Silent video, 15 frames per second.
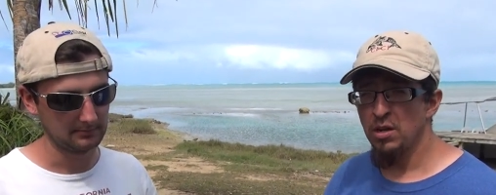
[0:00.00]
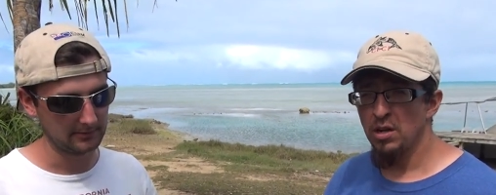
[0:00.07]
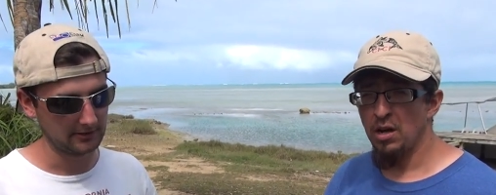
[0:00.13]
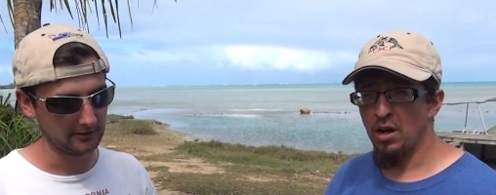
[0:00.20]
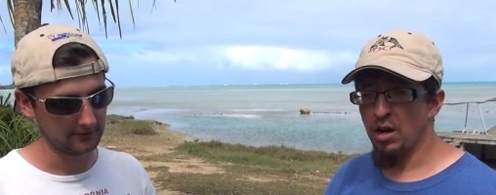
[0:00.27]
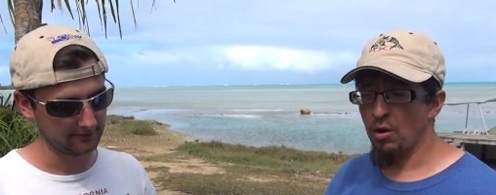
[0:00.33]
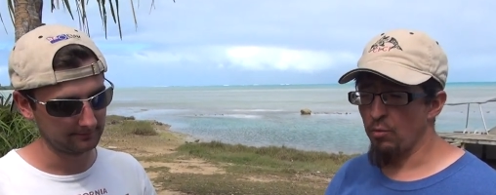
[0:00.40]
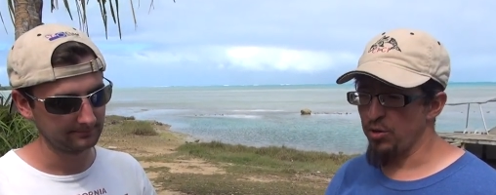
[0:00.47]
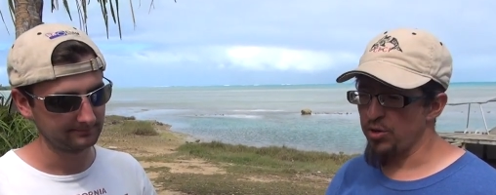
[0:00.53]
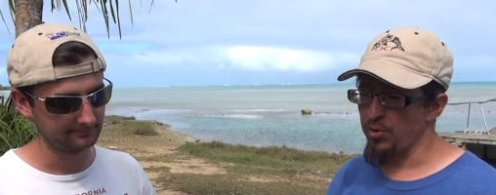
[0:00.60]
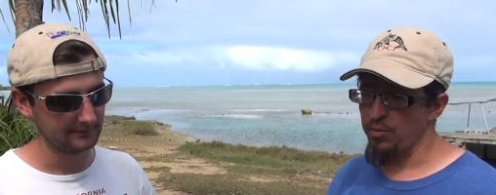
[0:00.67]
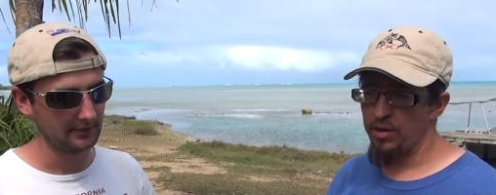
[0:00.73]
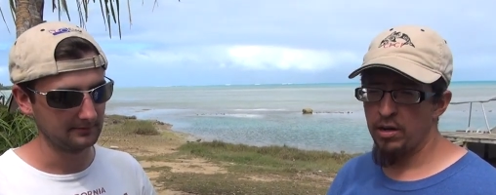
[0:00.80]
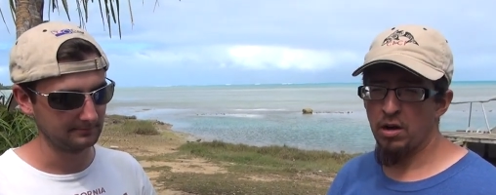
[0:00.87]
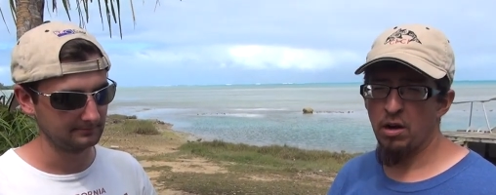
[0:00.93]
Speaker 1: Mm-hmm. Uh, we're
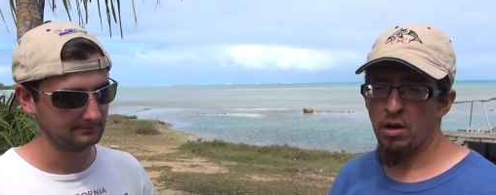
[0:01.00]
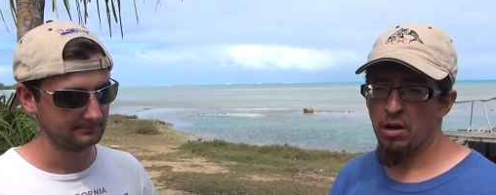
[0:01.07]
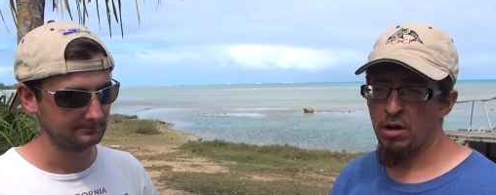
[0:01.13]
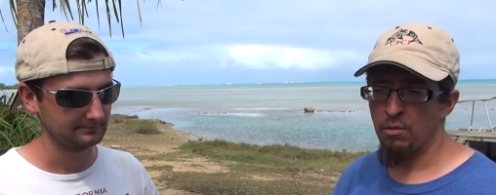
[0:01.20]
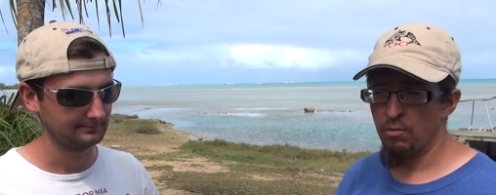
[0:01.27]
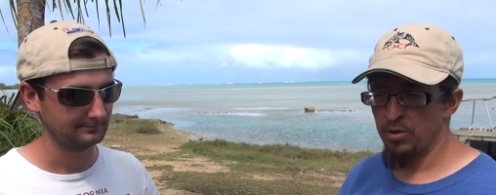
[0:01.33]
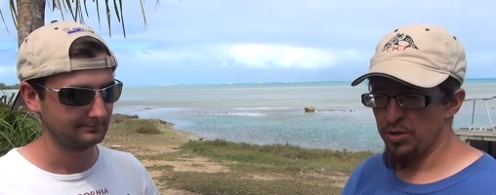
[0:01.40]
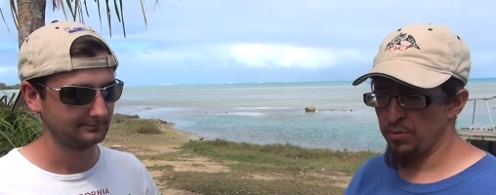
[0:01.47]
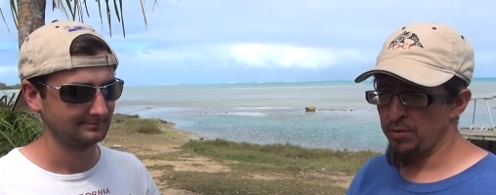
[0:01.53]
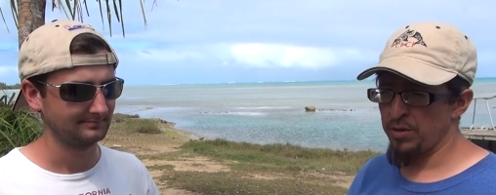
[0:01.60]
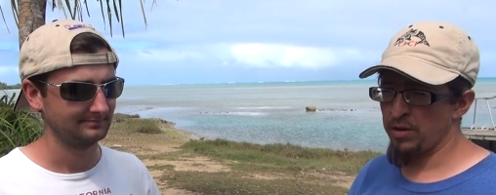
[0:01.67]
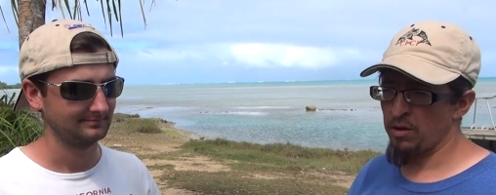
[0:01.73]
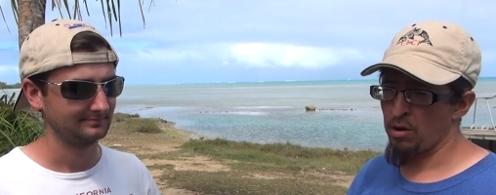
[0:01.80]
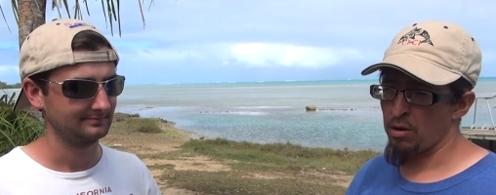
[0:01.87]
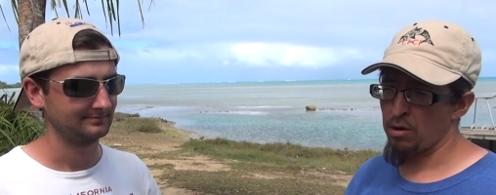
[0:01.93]
doing uh, we're
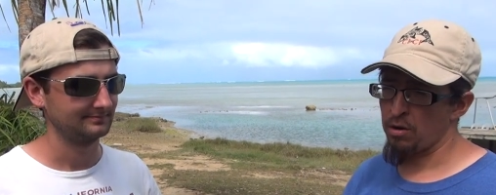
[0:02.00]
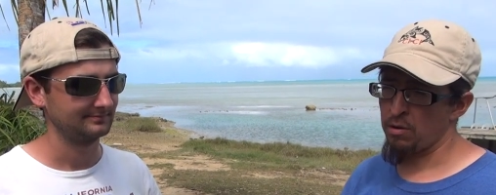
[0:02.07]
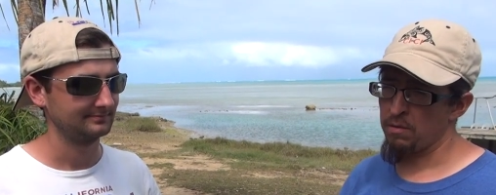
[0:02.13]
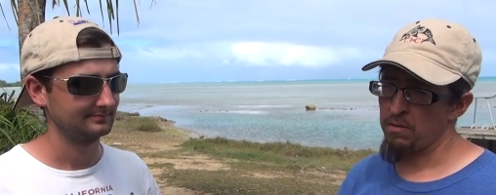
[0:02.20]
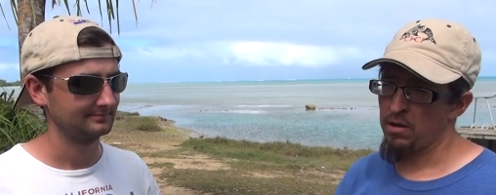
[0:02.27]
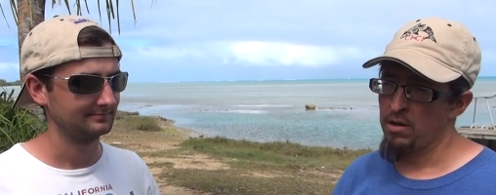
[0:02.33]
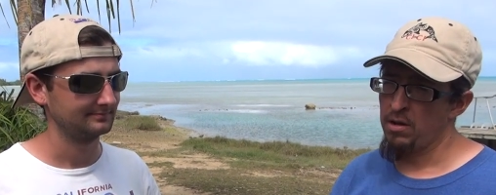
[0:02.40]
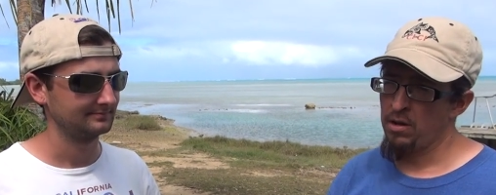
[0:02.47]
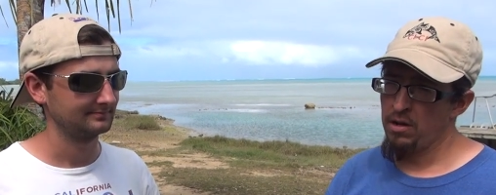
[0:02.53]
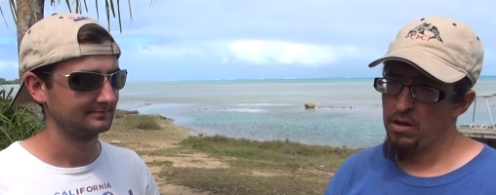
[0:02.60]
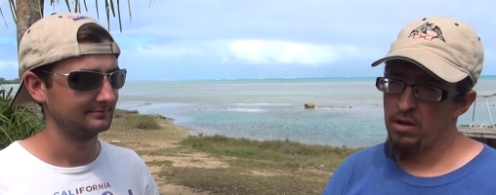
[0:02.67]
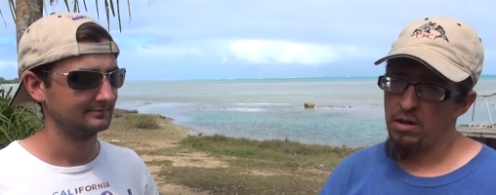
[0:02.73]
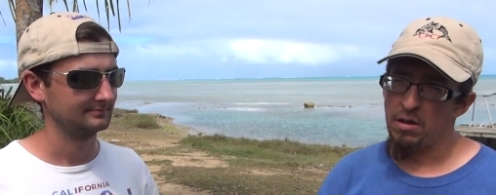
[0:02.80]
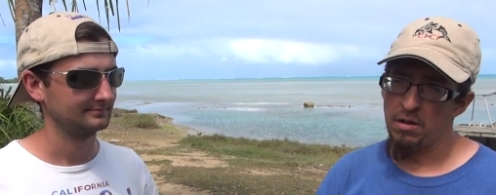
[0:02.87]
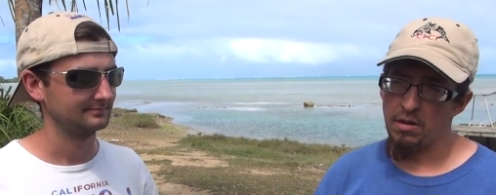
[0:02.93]
doing our
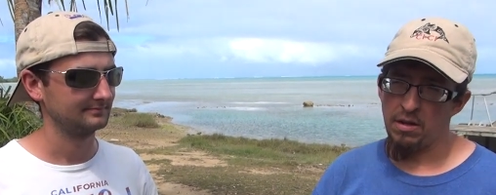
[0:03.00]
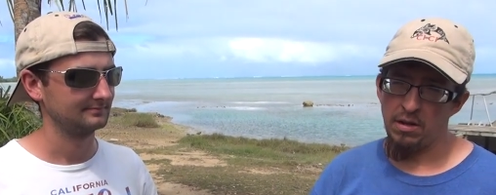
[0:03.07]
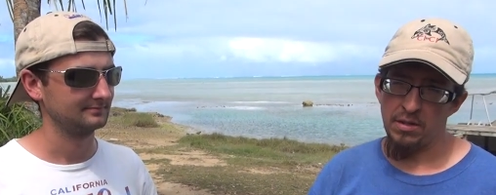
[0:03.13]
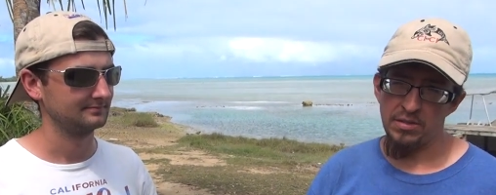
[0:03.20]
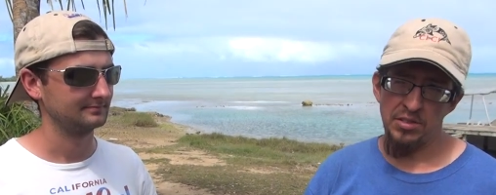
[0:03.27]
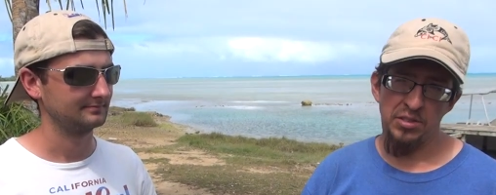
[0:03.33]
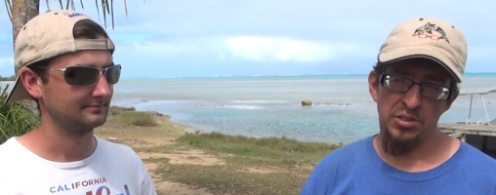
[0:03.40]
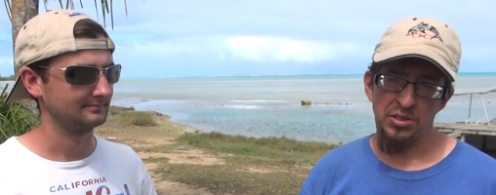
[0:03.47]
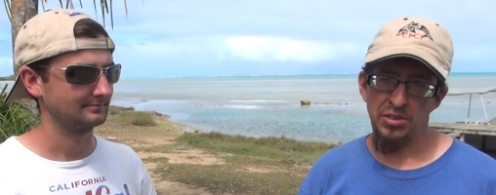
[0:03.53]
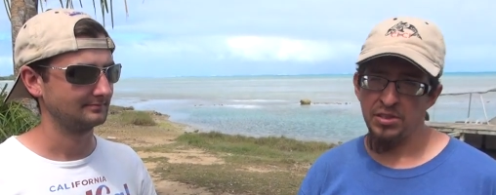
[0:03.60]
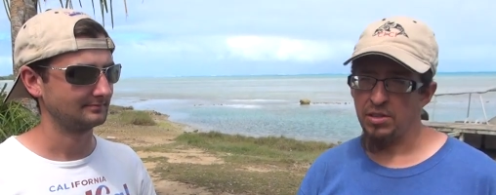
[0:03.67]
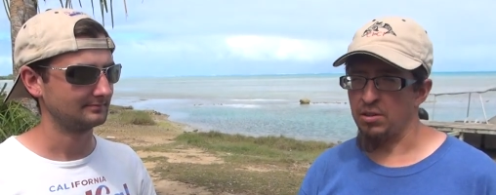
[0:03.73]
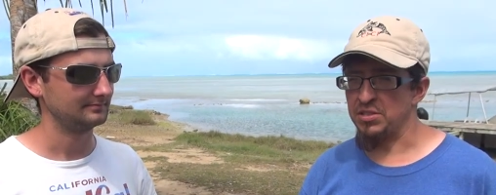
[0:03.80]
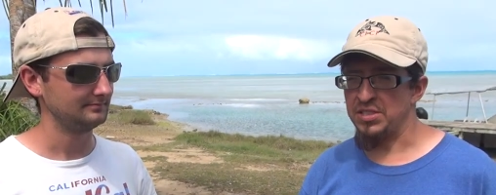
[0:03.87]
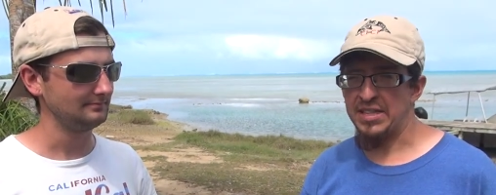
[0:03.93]

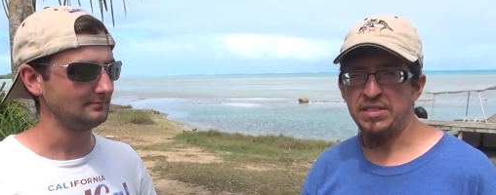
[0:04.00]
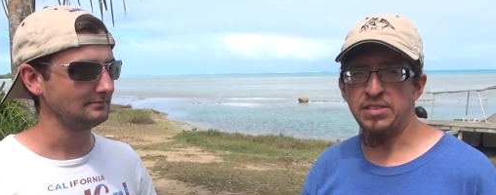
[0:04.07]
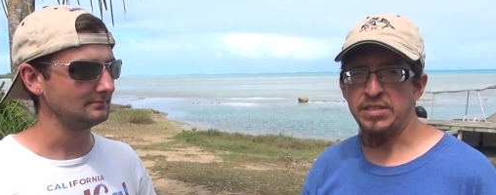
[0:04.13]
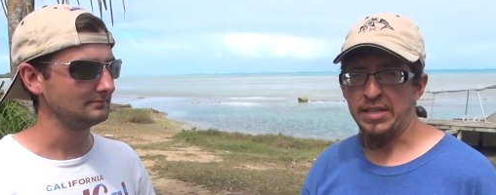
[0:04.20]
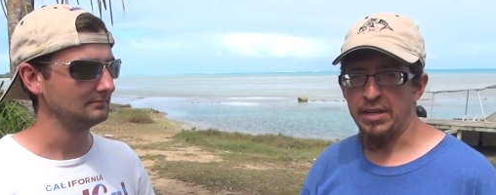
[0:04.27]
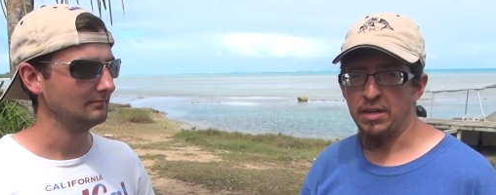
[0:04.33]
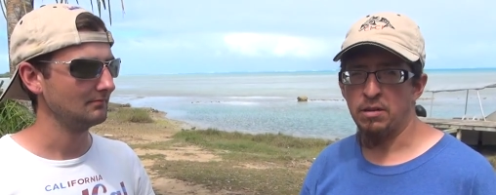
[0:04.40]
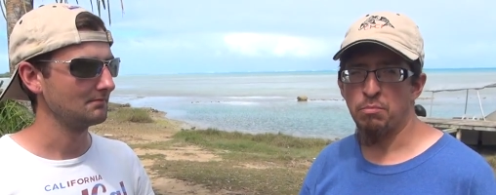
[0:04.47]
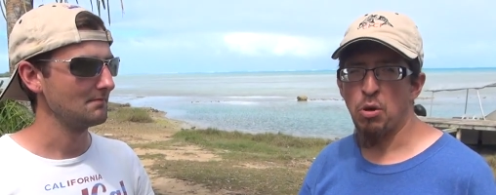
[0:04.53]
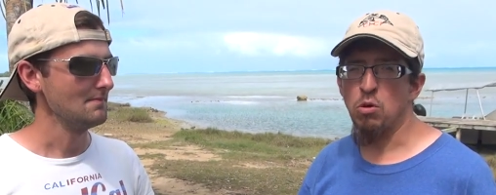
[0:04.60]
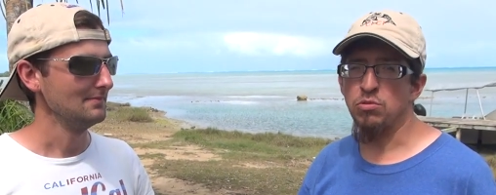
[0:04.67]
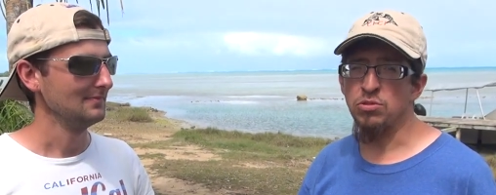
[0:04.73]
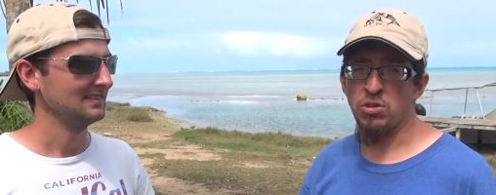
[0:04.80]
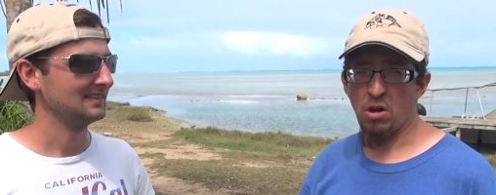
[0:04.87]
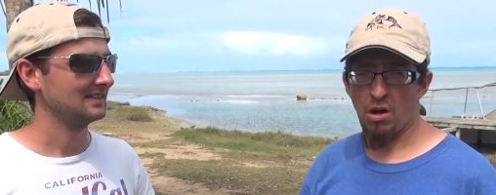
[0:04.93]
essentially our sensing
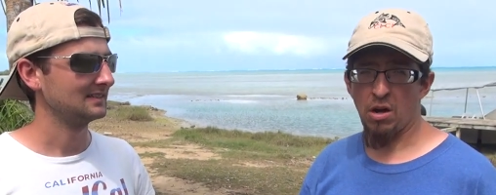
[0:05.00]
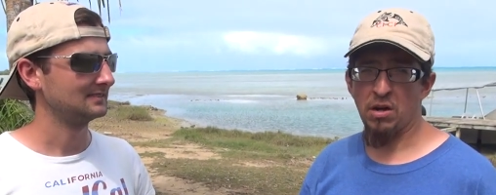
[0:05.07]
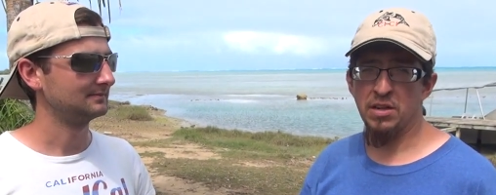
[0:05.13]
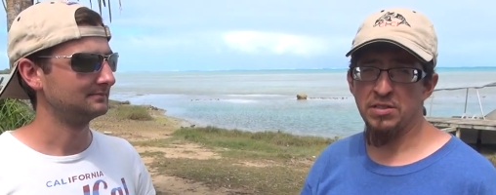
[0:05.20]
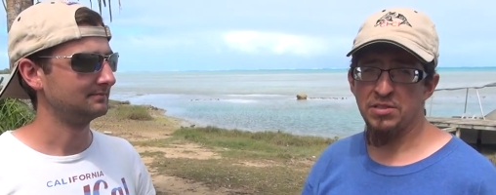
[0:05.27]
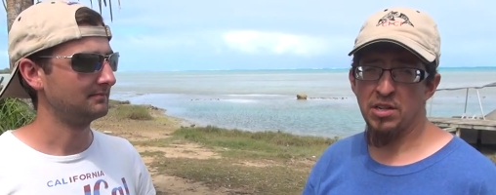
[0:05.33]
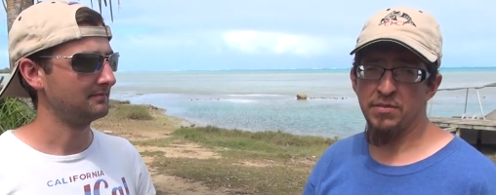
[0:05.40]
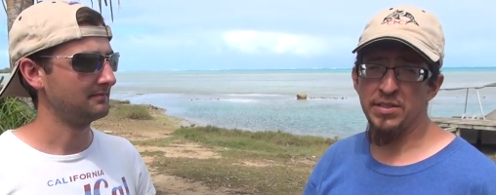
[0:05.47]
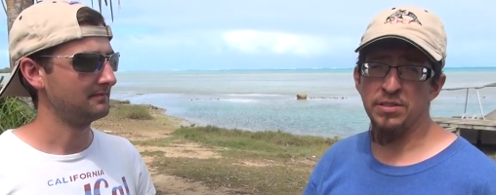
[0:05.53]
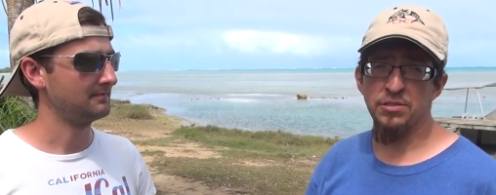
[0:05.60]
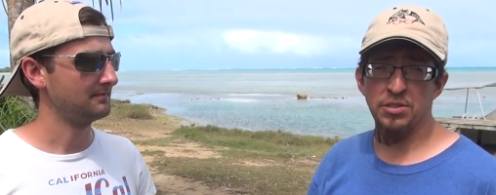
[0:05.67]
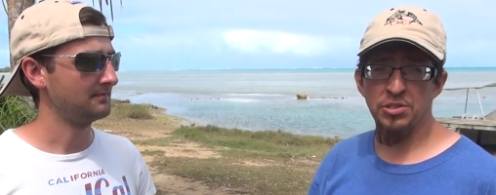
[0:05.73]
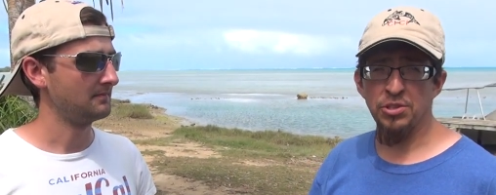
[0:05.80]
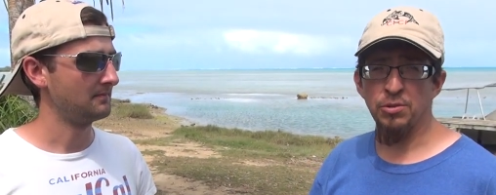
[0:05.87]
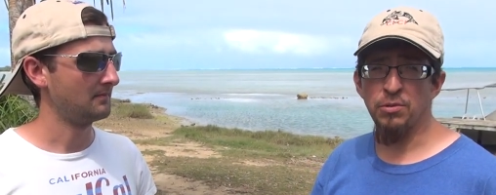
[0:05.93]
post hoc instead of in
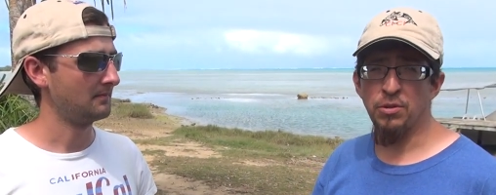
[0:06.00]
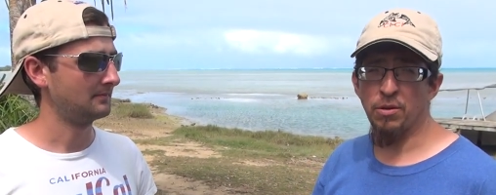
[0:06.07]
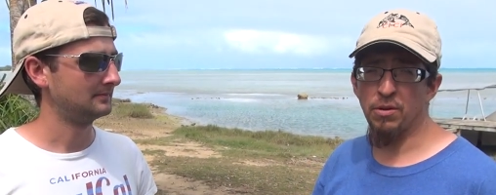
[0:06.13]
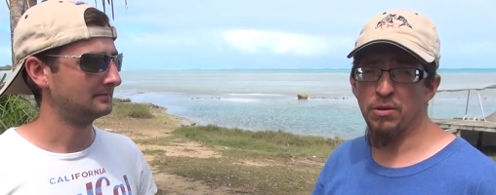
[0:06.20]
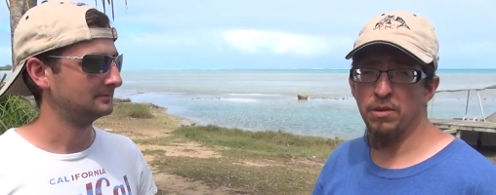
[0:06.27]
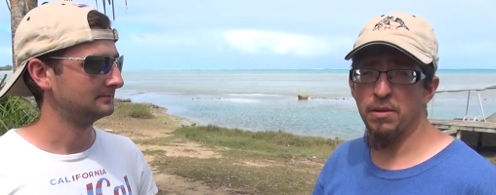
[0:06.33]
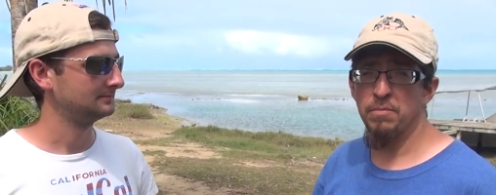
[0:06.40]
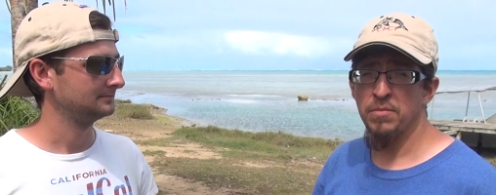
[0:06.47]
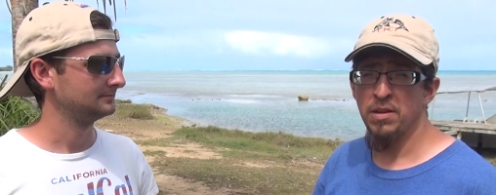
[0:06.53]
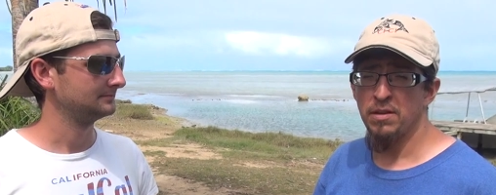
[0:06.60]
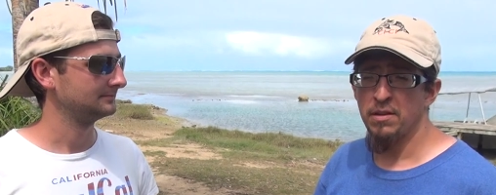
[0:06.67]
situ currently.